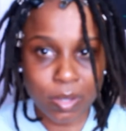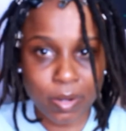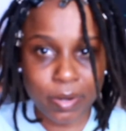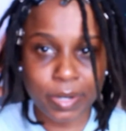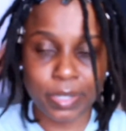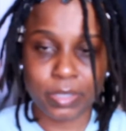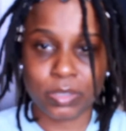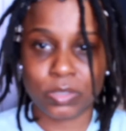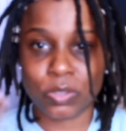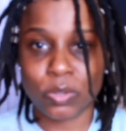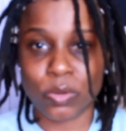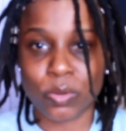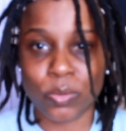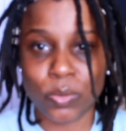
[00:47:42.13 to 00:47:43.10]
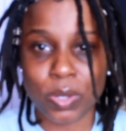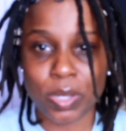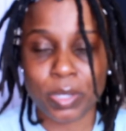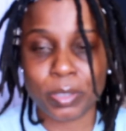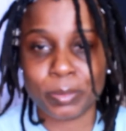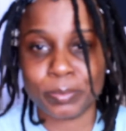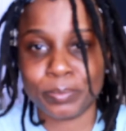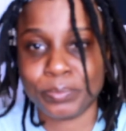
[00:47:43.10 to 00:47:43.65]
all right, so
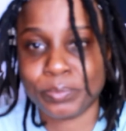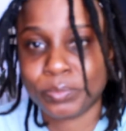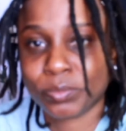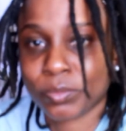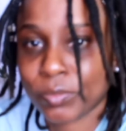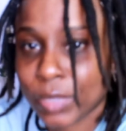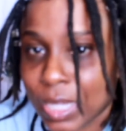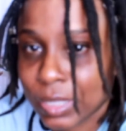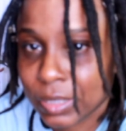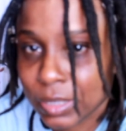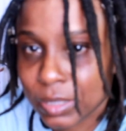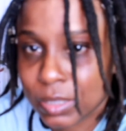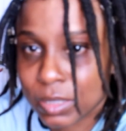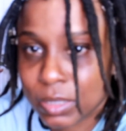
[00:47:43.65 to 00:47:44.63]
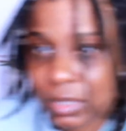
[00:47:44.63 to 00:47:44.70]
um, I did